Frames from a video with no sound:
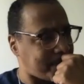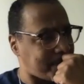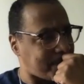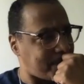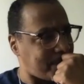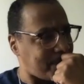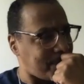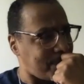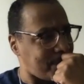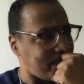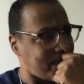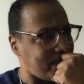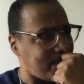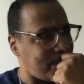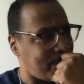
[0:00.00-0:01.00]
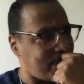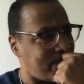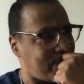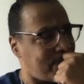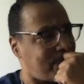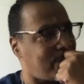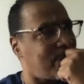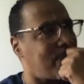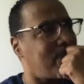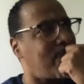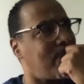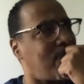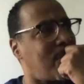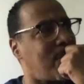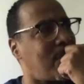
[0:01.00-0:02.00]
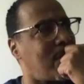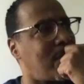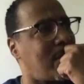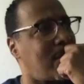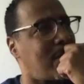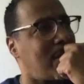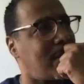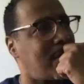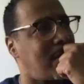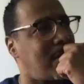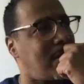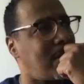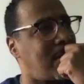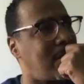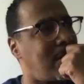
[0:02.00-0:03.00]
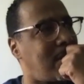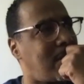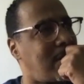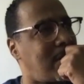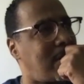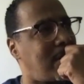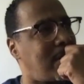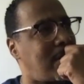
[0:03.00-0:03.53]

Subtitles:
Nobody speaks.